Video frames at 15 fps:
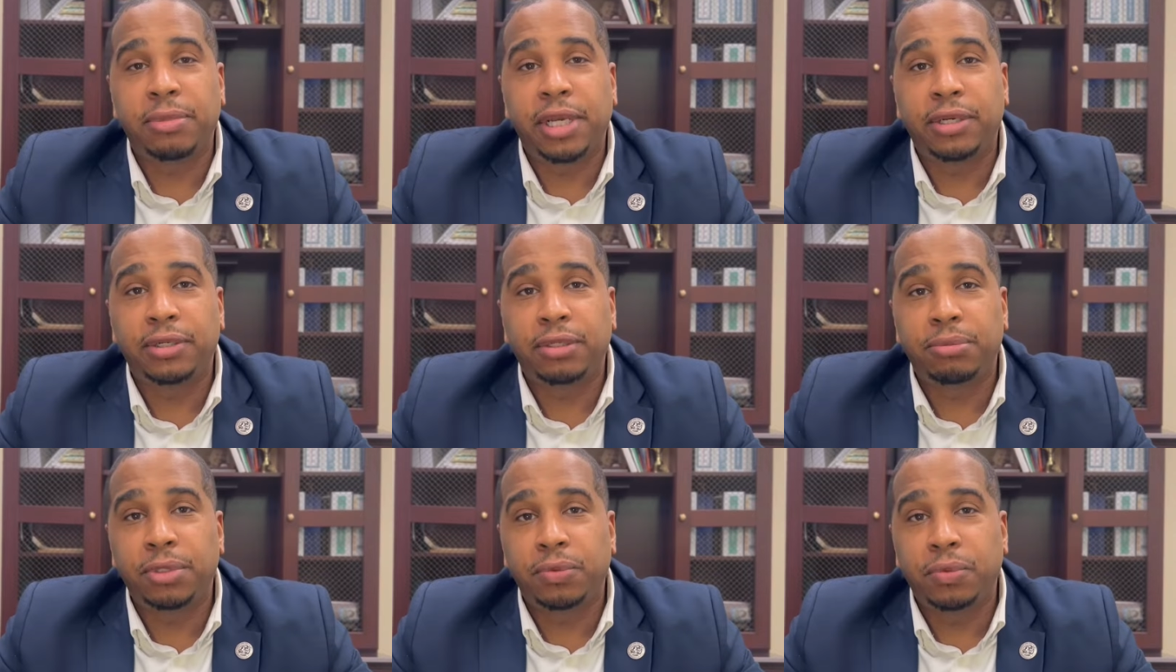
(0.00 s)
matter
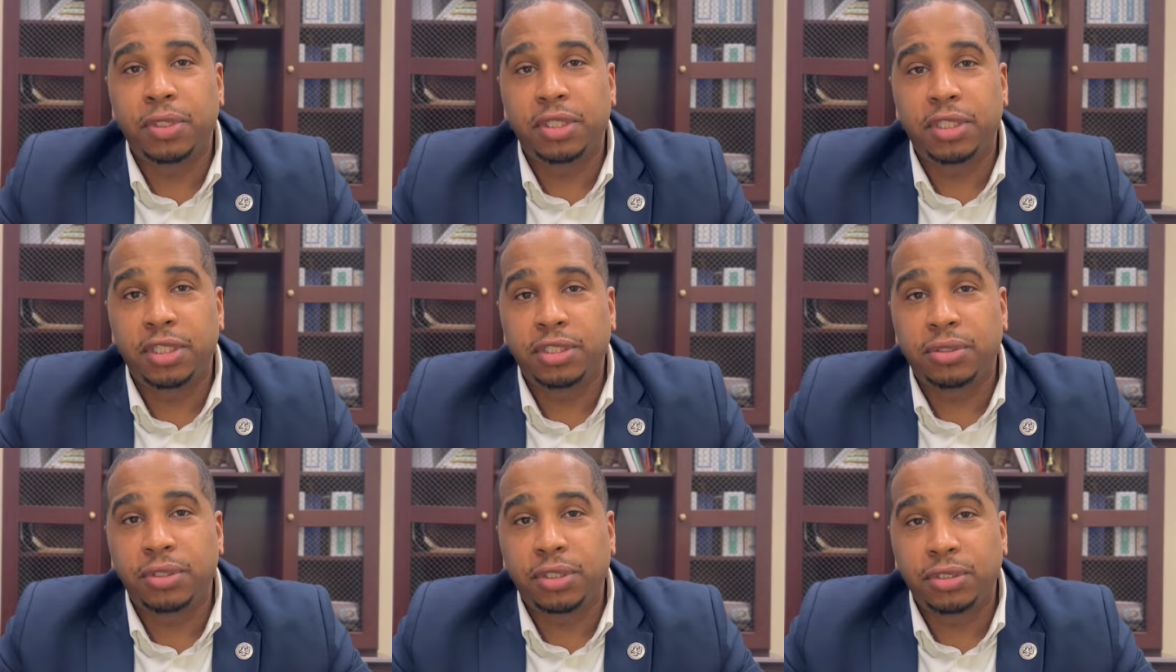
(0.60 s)
to me what
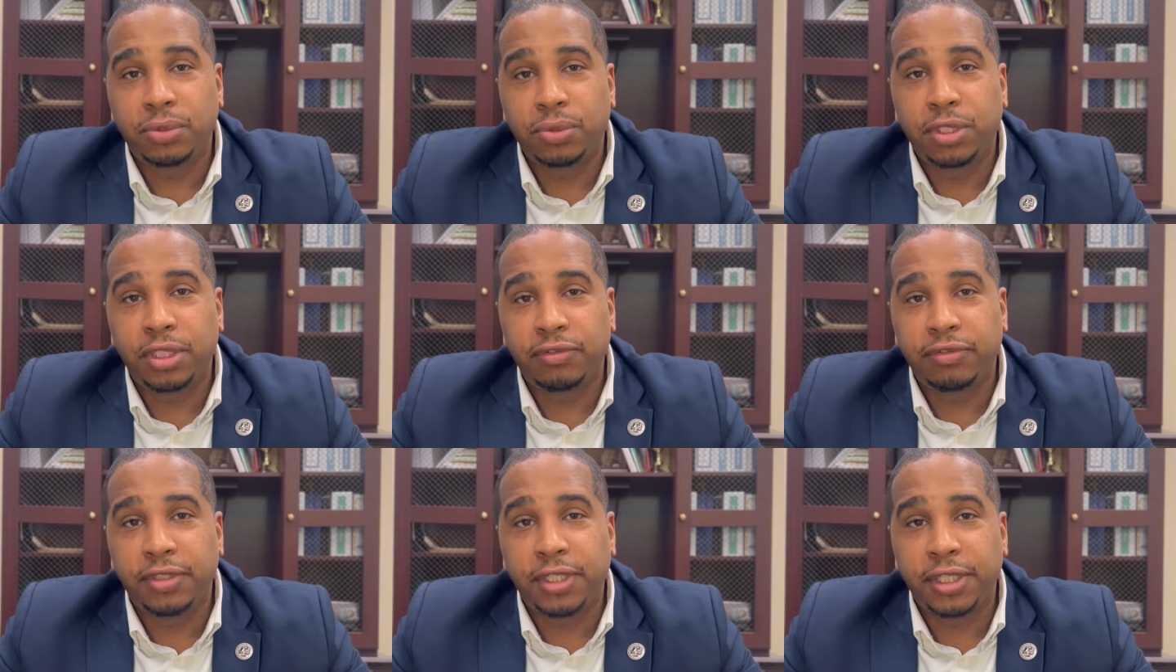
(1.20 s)
district you
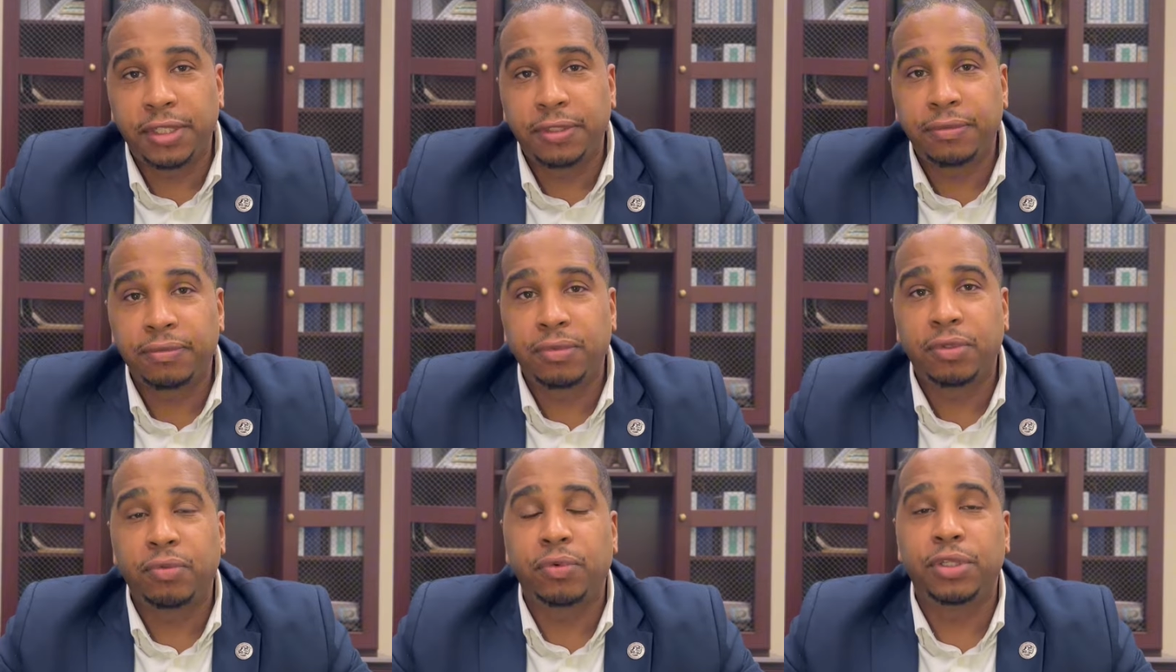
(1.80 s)
live in,
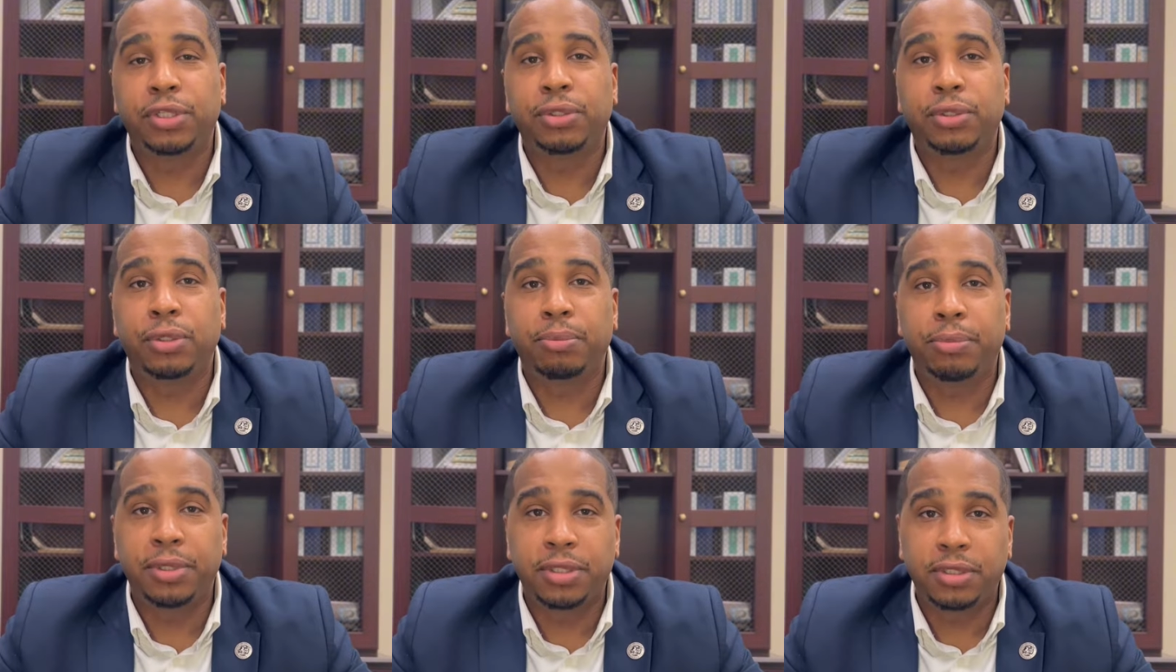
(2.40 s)
whether you're a
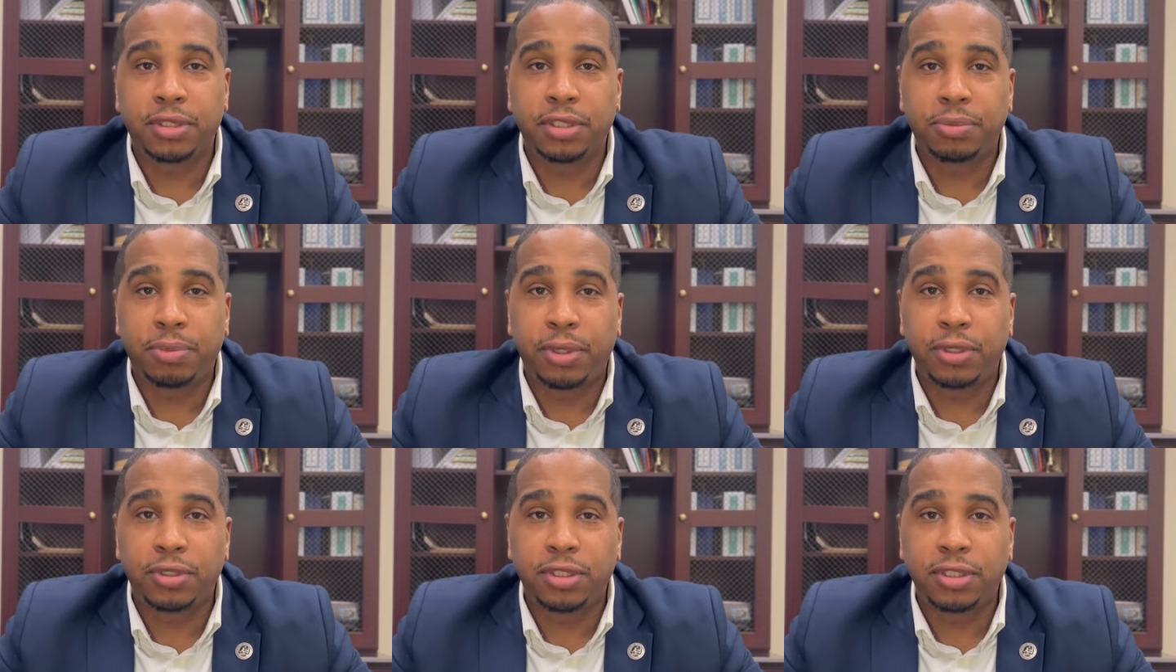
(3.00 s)
business
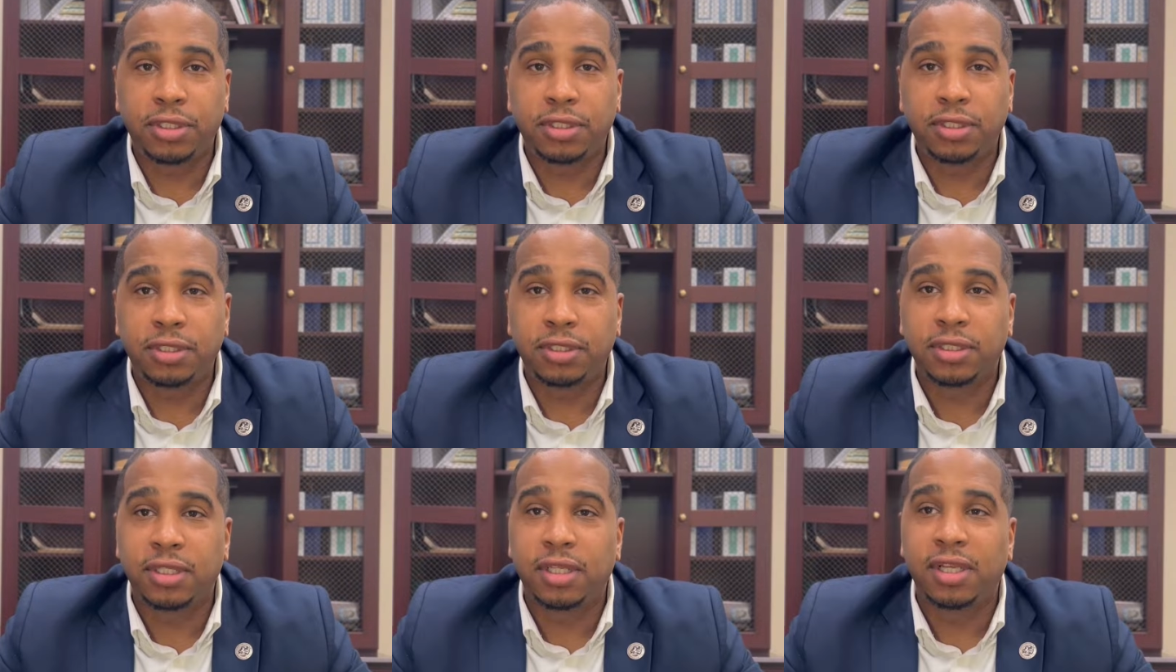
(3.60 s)
person,
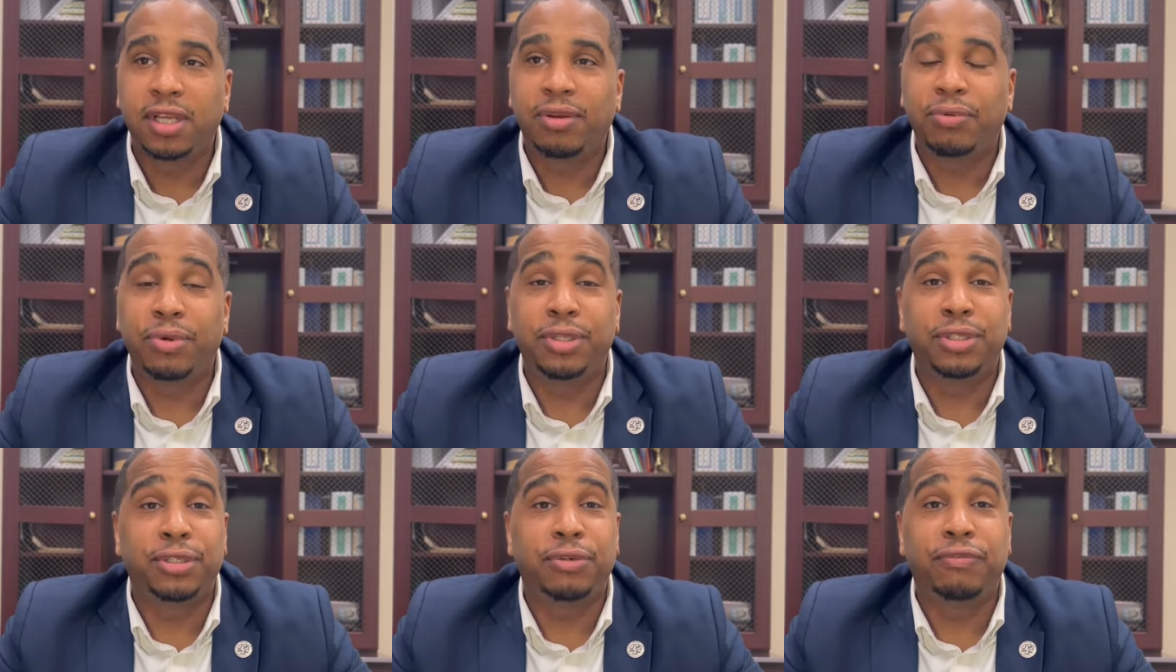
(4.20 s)

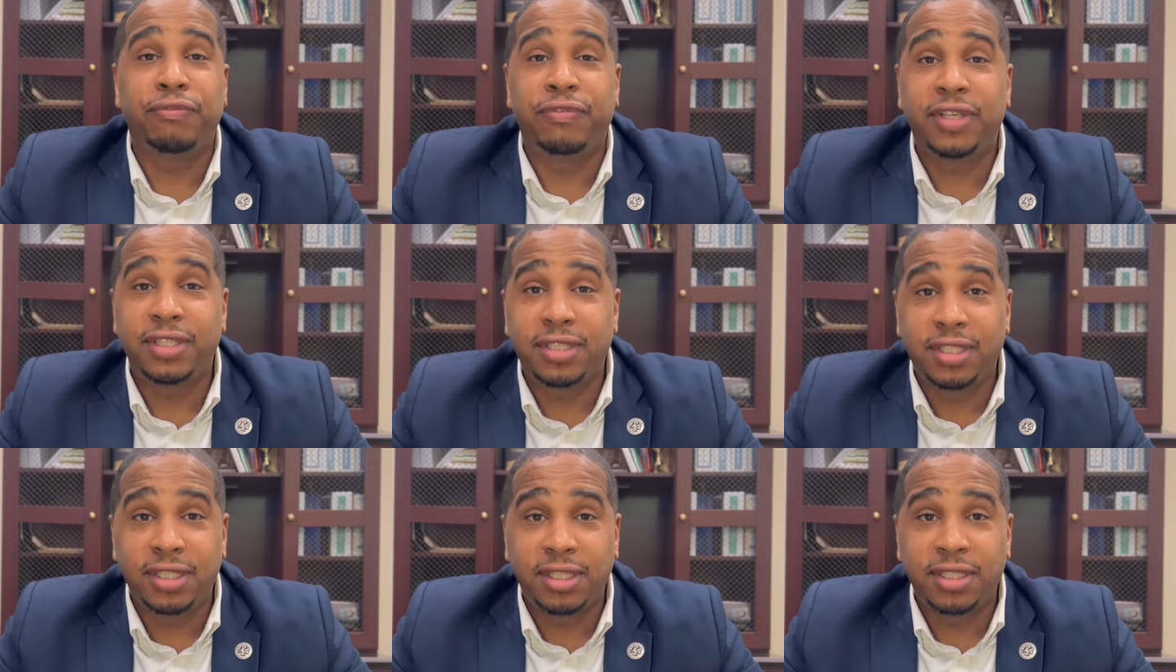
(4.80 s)
whether you're
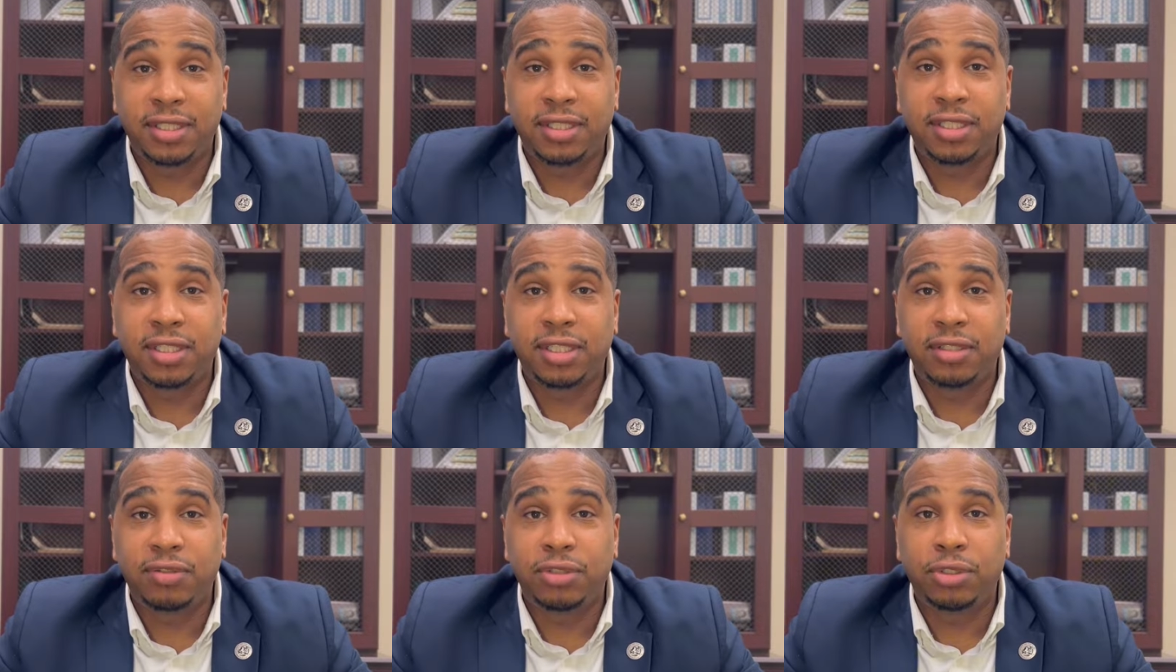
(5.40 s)
visiting the
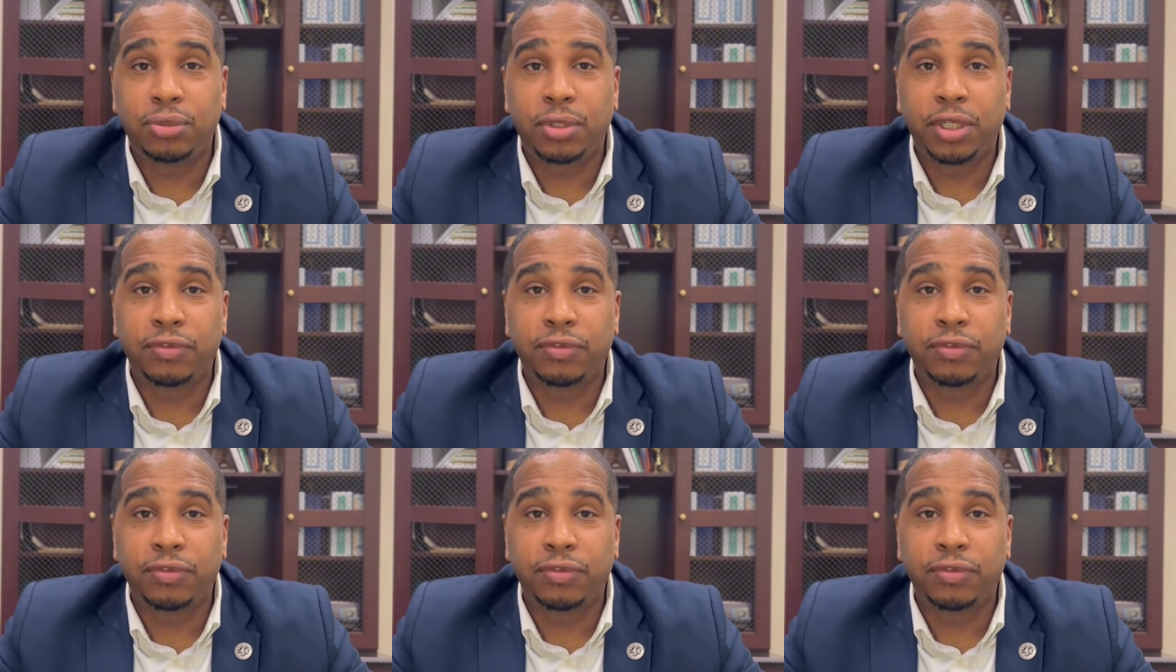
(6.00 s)
City of Detroit.